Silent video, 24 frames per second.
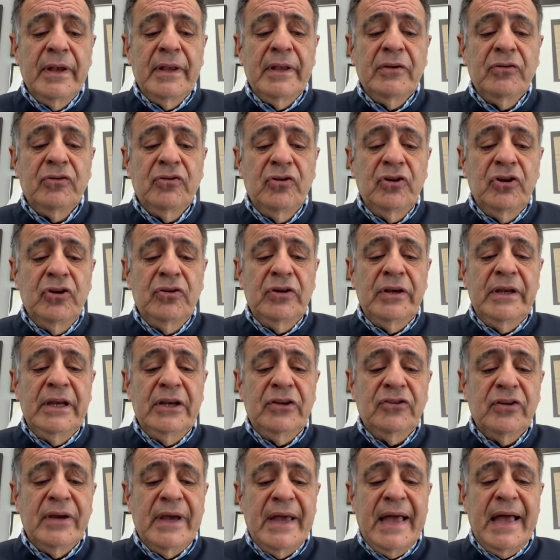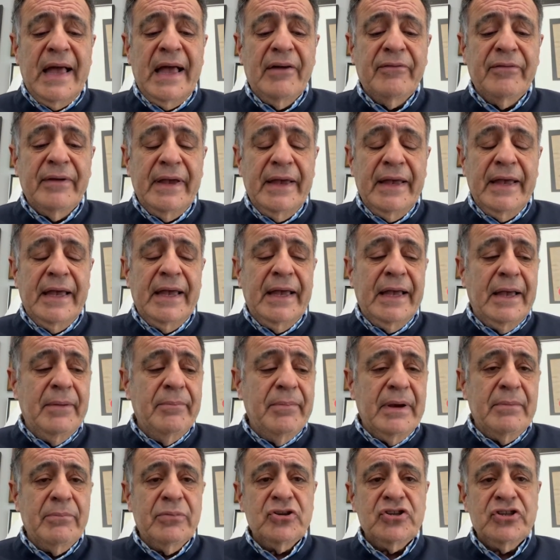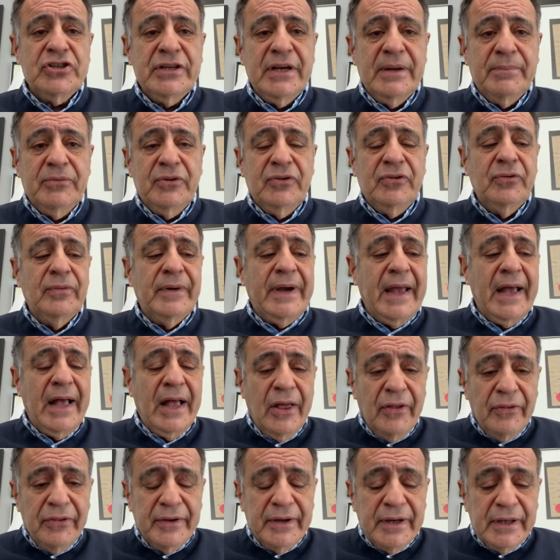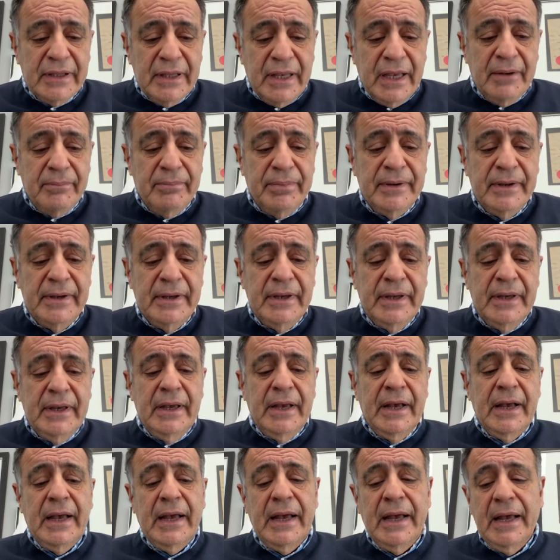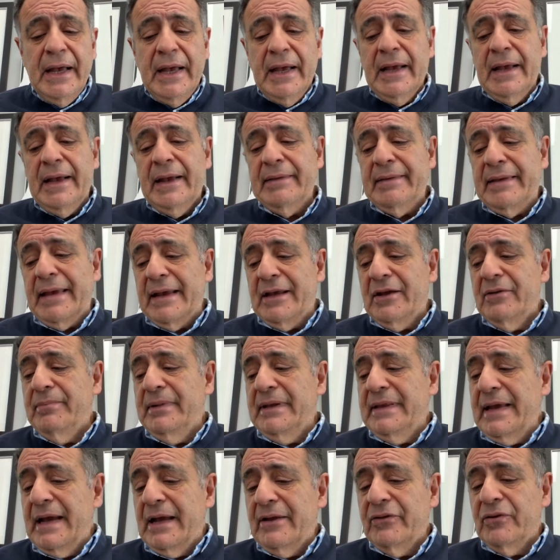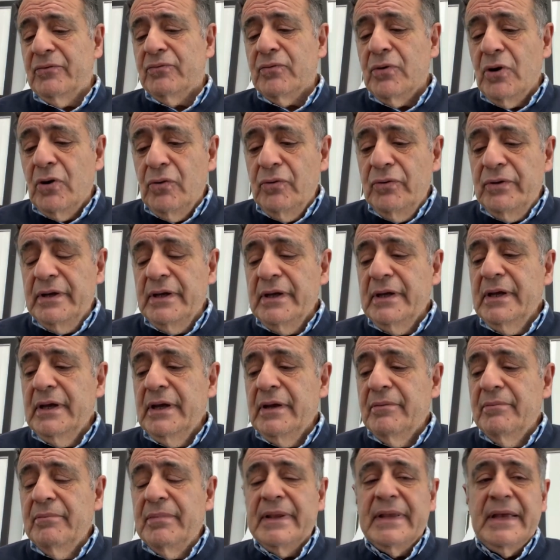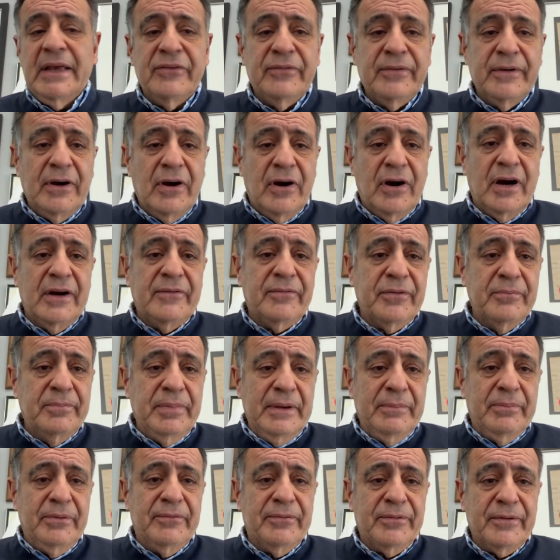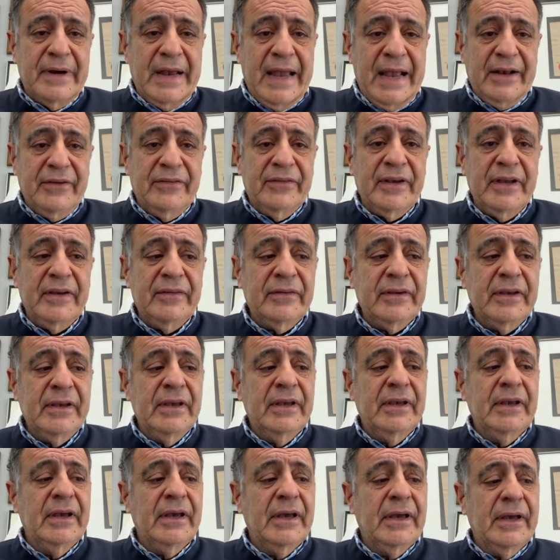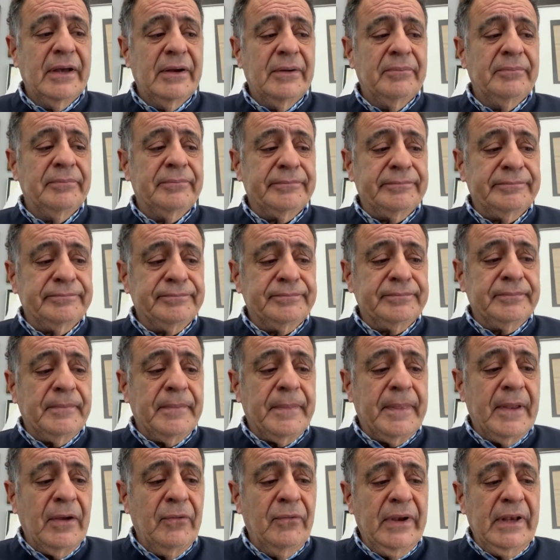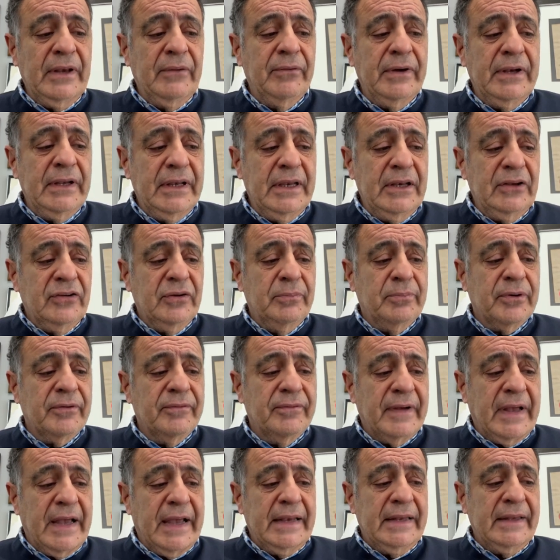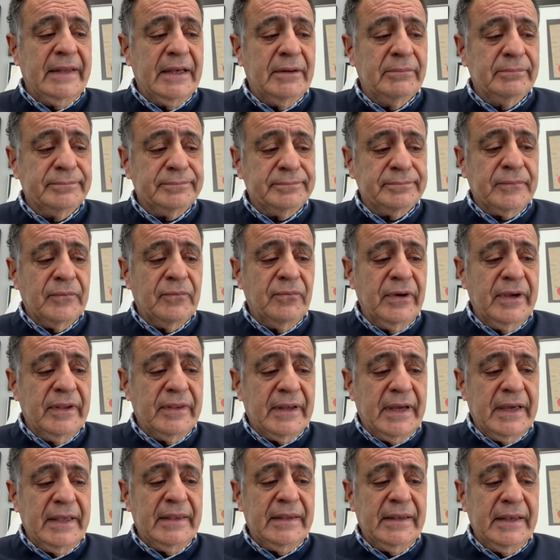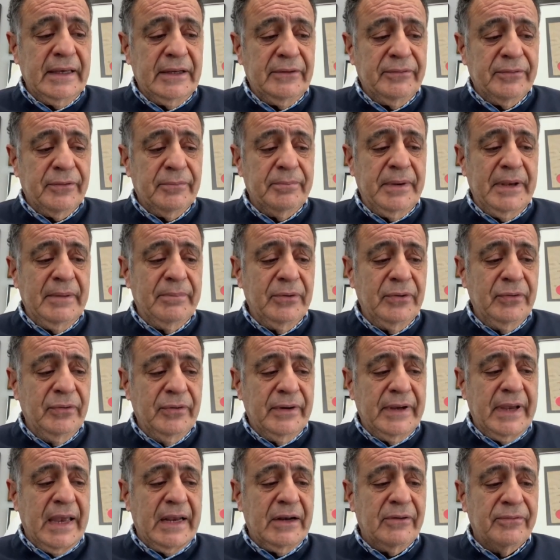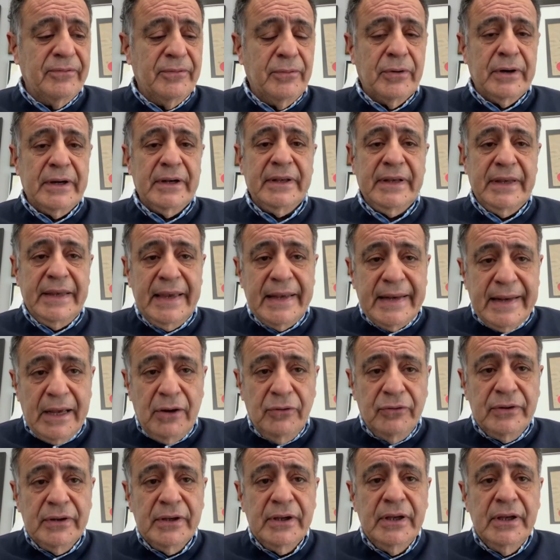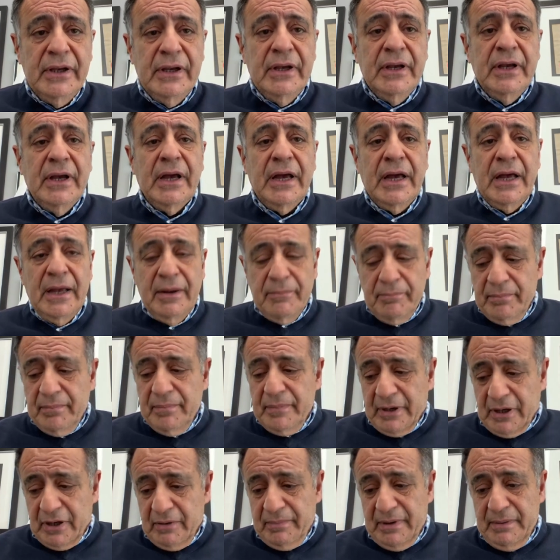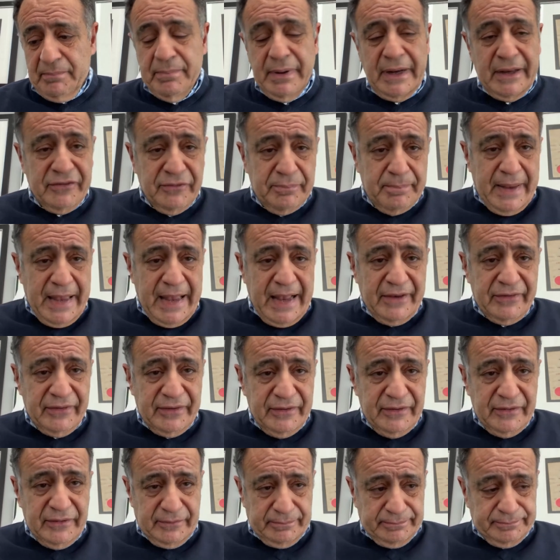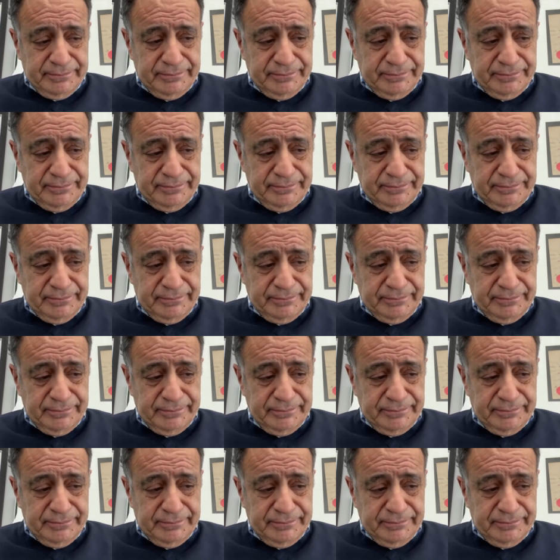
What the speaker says: do you need to have a membership to a health club? That could be down the road, but that's very hard for people for access. Um, we need to provide them with, I think, for people who can't afford it to get out. It could be bus passes